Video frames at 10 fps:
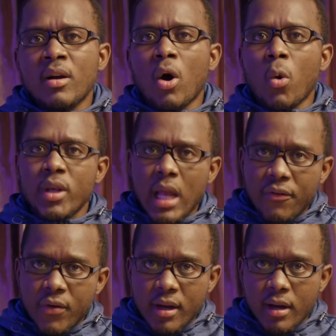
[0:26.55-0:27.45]
or with
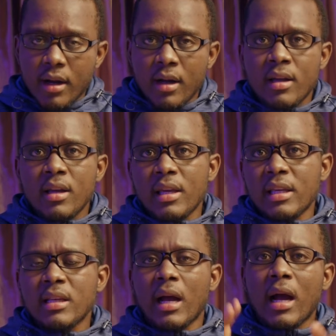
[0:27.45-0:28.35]
Africa
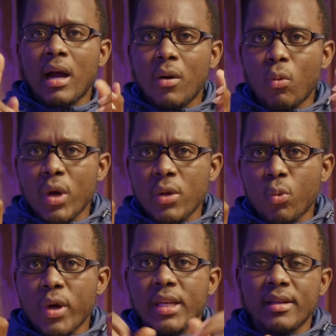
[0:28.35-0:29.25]
is a
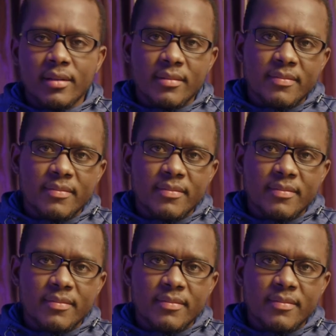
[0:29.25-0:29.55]
win-win.